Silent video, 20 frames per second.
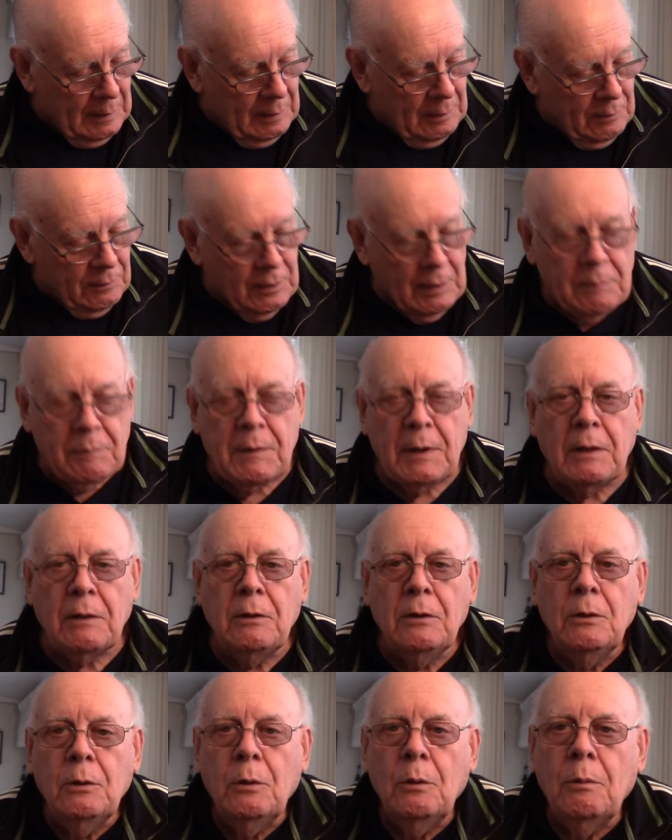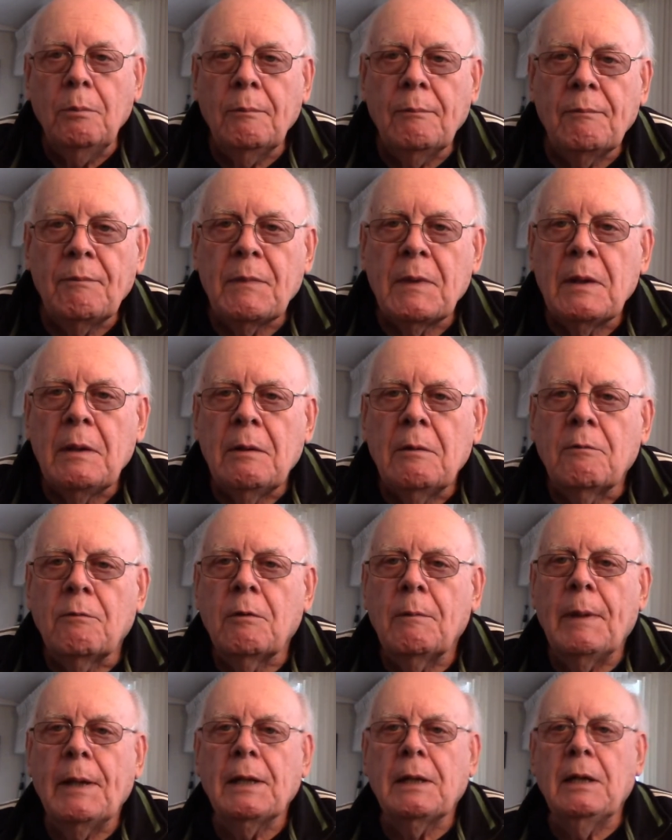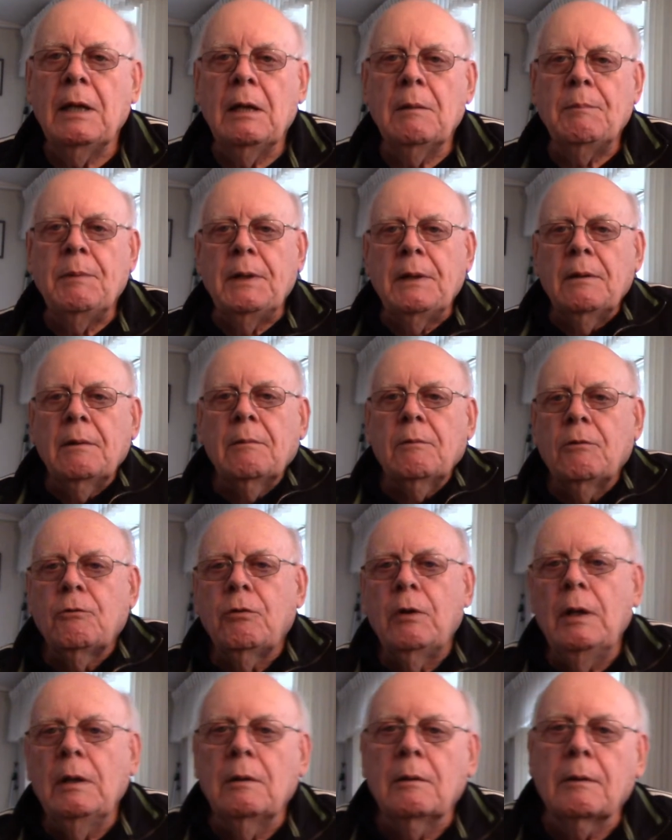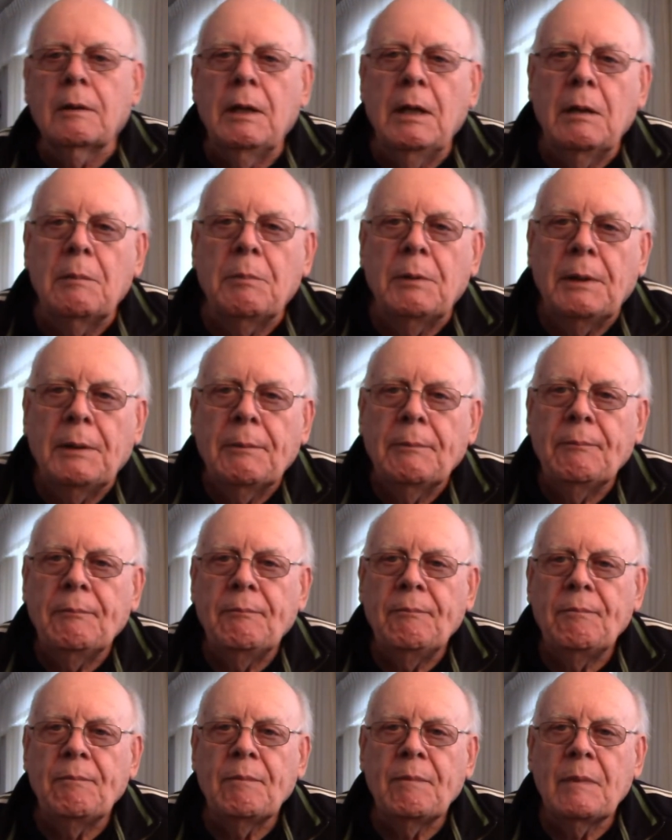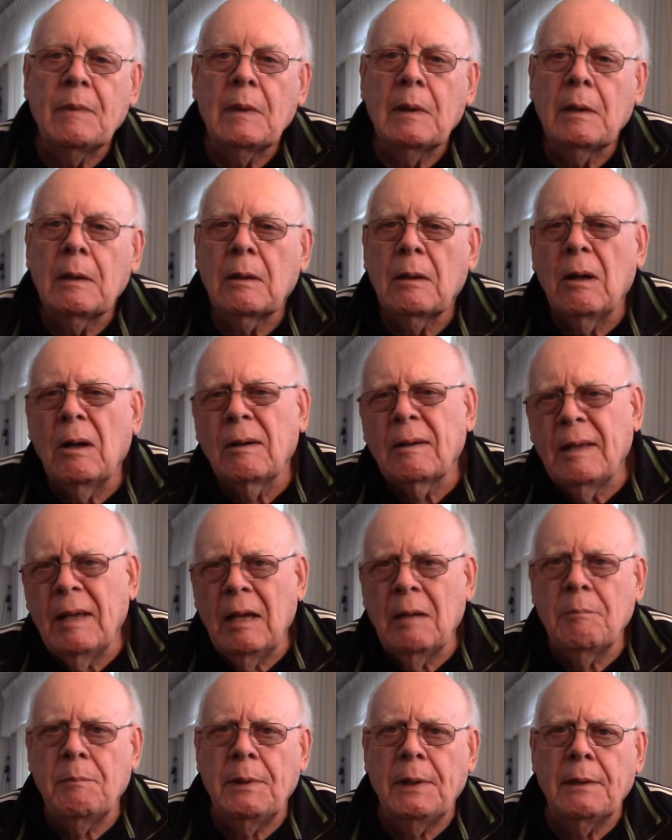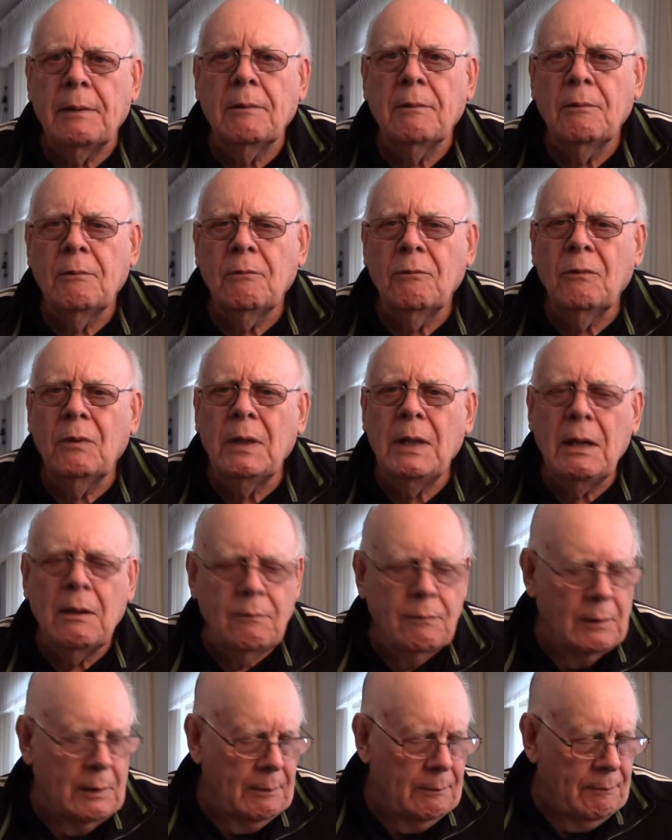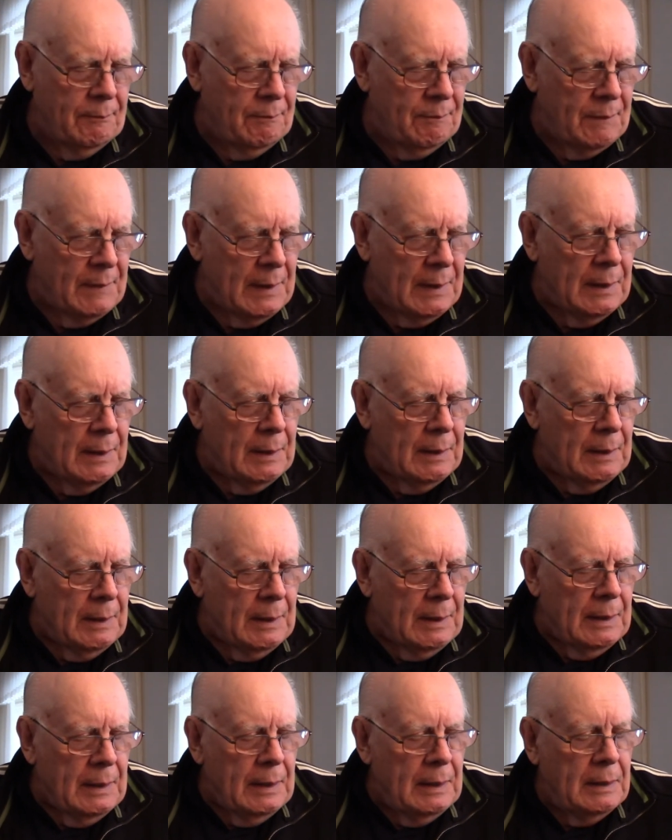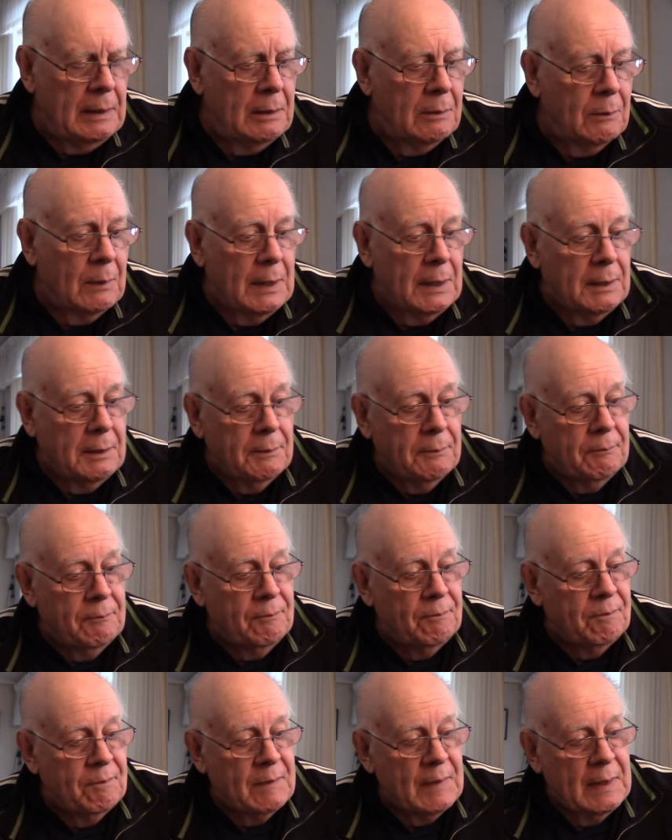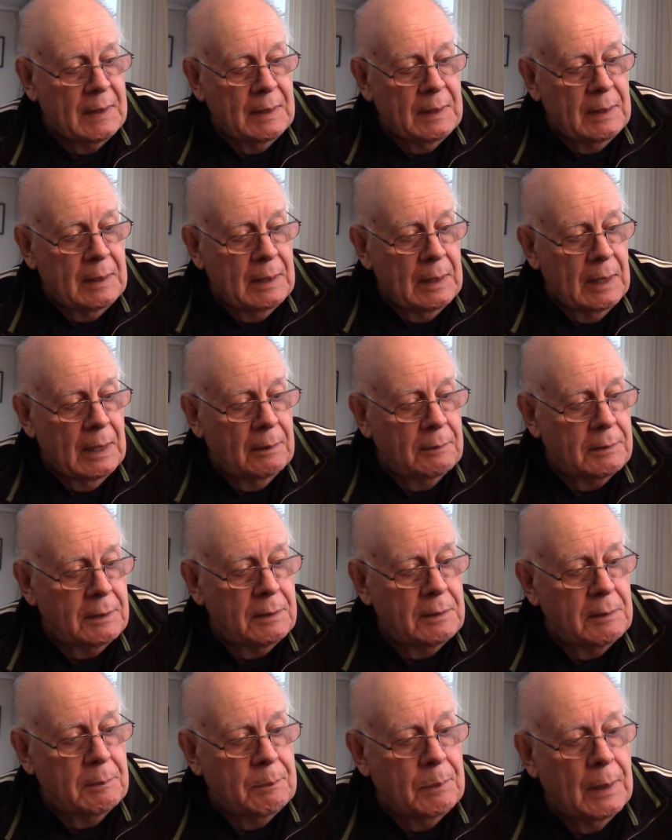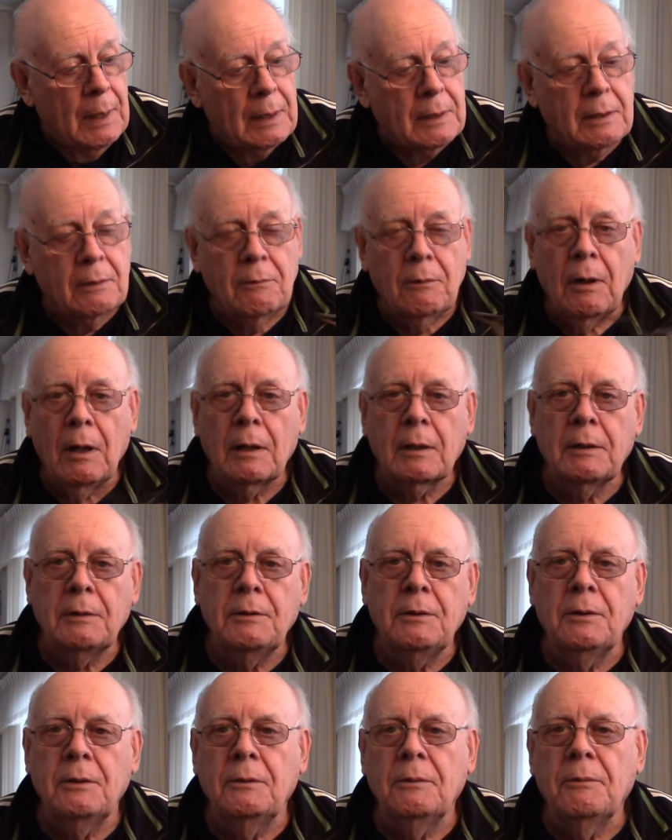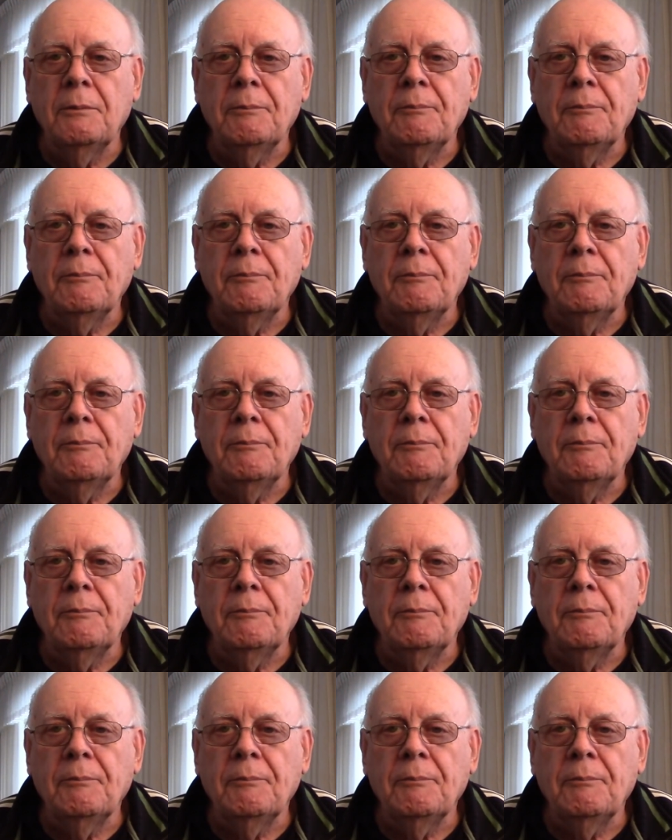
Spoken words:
Something new for my camping, trailer camping, car camping, whatever. Anyway, how did the pocket rocket do?